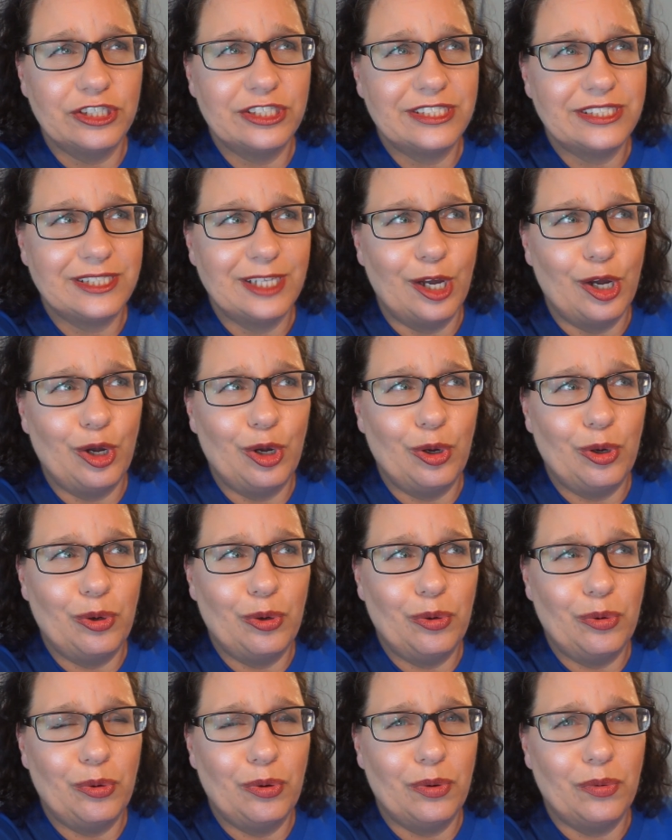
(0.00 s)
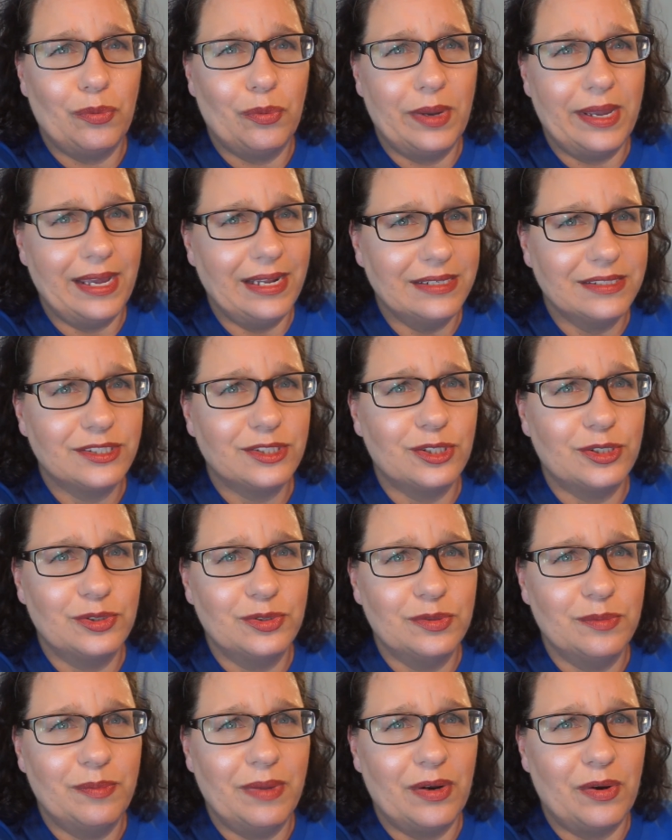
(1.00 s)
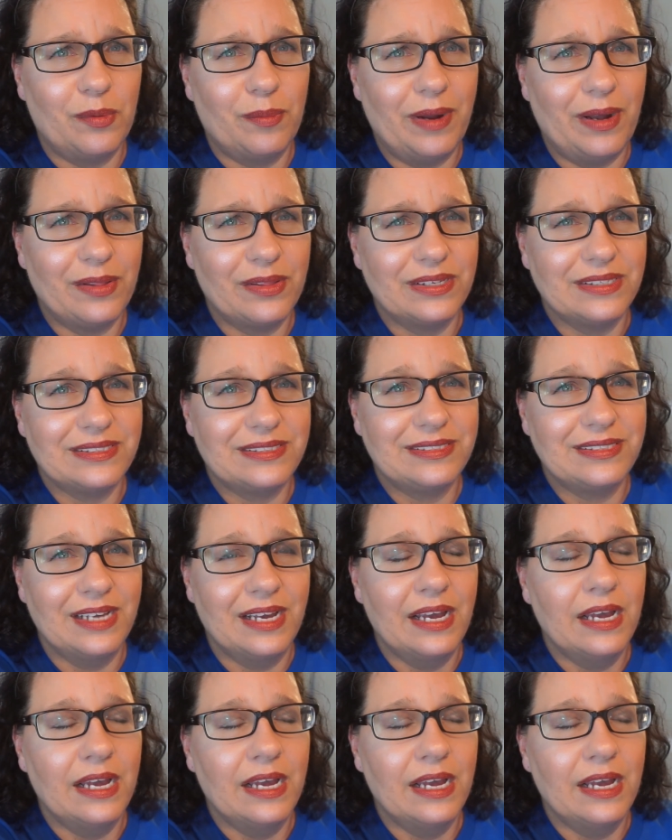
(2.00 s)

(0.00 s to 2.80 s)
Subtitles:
so we got to start doing better about this.